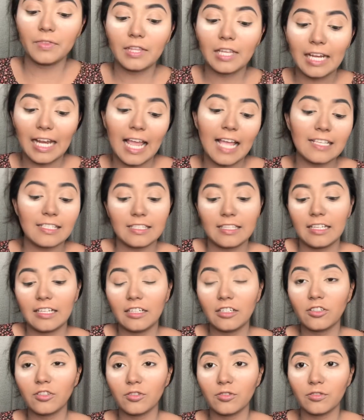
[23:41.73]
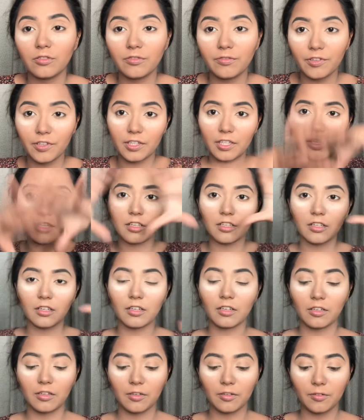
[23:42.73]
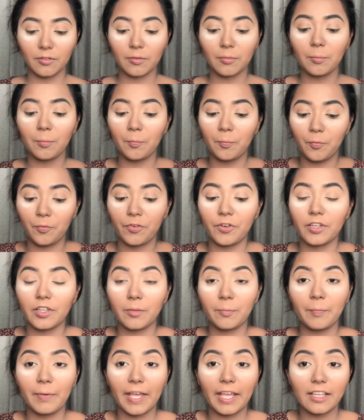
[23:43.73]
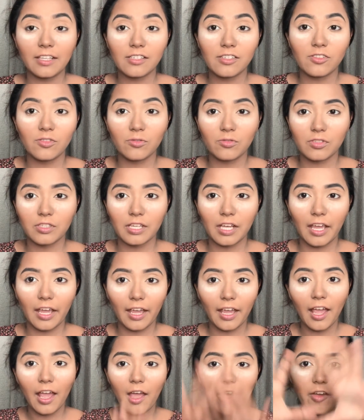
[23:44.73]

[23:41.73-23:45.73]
The last thing to do for the base to stay